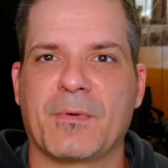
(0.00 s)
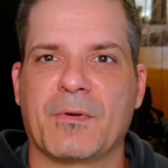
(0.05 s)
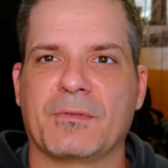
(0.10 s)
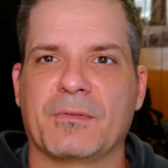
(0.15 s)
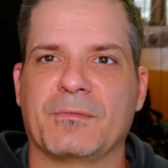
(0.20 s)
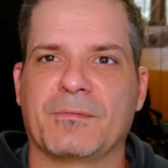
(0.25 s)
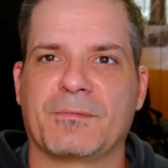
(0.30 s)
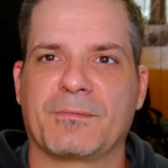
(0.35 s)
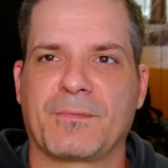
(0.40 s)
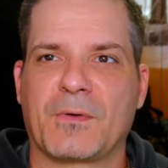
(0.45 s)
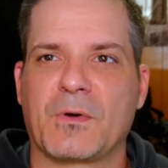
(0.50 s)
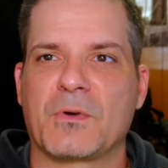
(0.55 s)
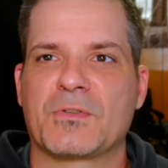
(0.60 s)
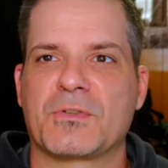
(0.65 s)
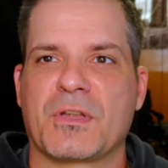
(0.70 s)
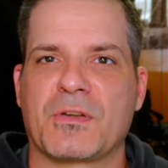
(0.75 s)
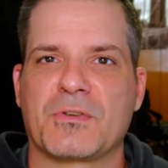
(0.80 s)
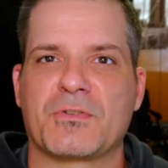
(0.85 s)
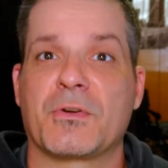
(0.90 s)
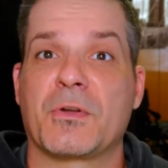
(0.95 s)
But
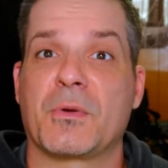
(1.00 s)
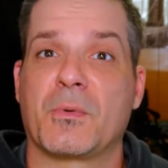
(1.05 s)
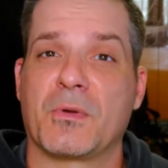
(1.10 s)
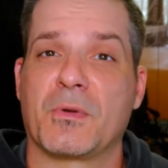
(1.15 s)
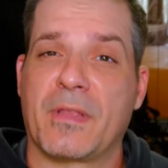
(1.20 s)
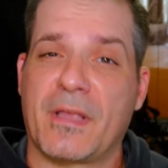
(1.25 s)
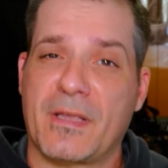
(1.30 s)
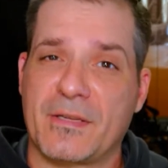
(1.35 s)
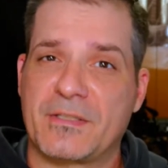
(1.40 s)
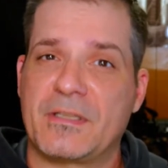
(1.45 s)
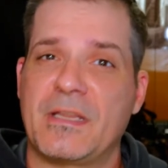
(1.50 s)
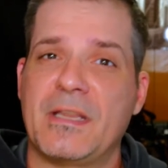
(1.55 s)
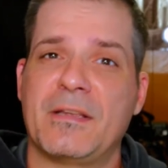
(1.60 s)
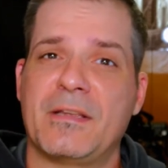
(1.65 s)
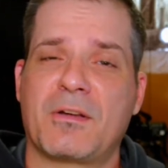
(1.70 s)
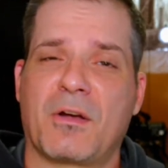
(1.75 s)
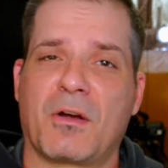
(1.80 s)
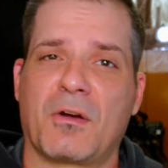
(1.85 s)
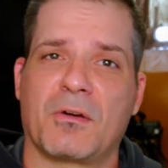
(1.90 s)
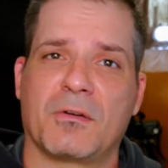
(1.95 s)
first, I'll show you where the
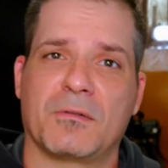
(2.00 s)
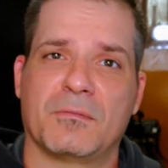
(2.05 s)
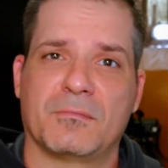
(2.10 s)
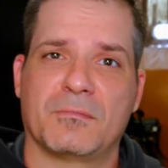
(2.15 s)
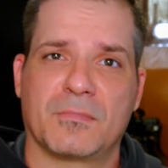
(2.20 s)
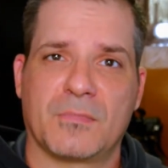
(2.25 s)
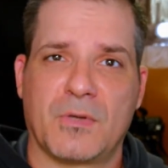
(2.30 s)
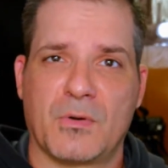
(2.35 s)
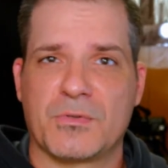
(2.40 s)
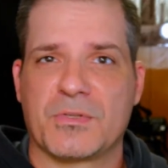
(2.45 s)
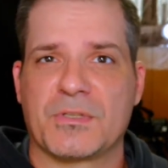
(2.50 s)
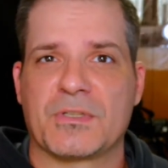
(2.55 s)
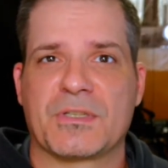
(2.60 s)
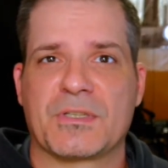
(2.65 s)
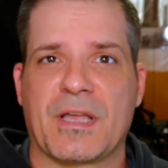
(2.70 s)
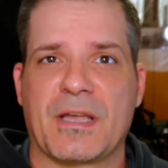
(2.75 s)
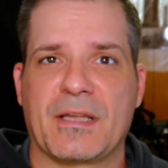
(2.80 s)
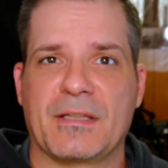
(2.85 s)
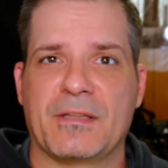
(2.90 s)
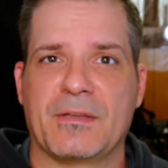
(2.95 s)
SD card goes
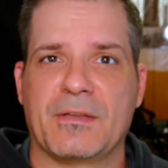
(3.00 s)
inside the